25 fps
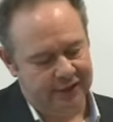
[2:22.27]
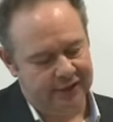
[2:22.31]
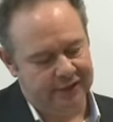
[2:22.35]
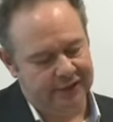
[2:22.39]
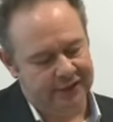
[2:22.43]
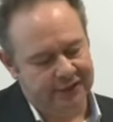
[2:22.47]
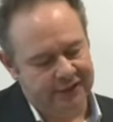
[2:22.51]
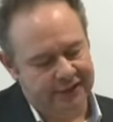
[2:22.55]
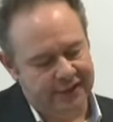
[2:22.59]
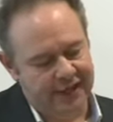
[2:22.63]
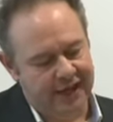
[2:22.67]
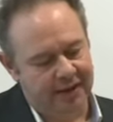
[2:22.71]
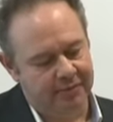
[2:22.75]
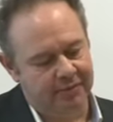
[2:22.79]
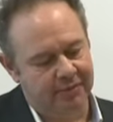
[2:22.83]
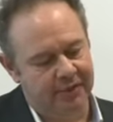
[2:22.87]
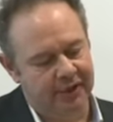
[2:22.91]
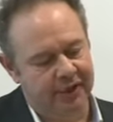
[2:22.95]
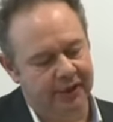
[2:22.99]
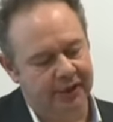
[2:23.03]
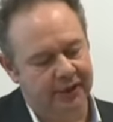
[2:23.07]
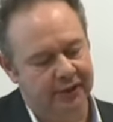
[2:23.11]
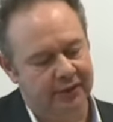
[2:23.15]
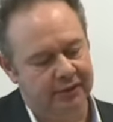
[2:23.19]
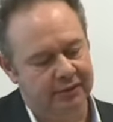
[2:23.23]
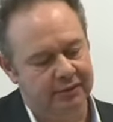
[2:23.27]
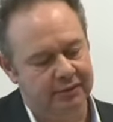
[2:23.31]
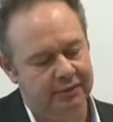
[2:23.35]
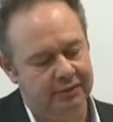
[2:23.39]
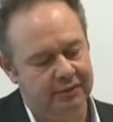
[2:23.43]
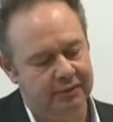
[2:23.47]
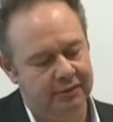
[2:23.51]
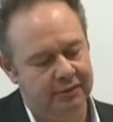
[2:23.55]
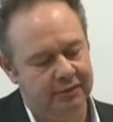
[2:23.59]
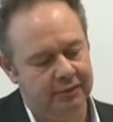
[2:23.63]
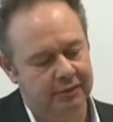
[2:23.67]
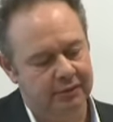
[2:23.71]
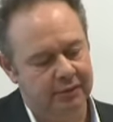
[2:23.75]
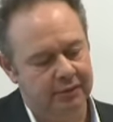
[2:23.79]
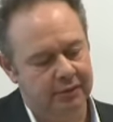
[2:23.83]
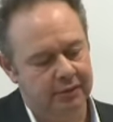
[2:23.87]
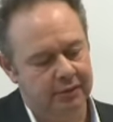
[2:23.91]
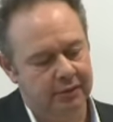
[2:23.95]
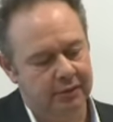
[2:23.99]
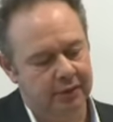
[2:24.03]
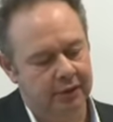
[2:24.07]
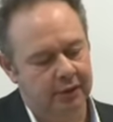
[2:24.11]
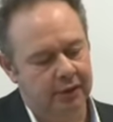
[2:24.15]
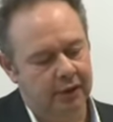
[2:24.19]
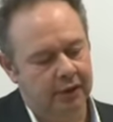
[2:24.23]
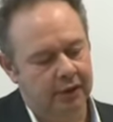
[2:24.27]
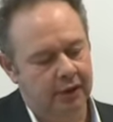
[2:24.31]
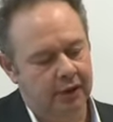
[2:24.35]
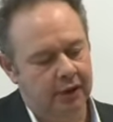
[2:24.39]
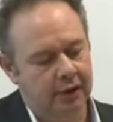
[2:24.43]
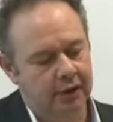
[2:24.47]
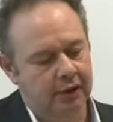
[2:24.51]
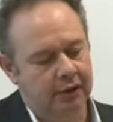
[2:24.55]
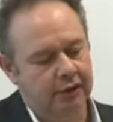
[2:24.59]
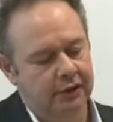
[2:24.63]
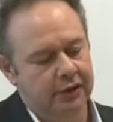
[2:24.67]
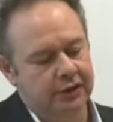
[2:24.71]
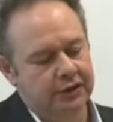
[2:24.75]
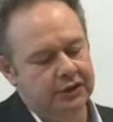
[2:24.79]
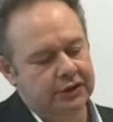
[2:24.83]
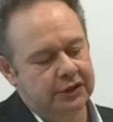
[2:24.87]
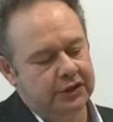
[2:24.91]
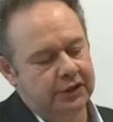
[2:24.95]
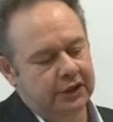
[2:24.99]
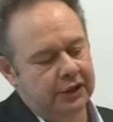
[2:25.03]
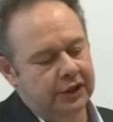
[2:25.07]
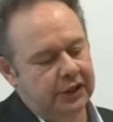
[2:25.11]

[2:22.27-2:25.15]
Does that mean that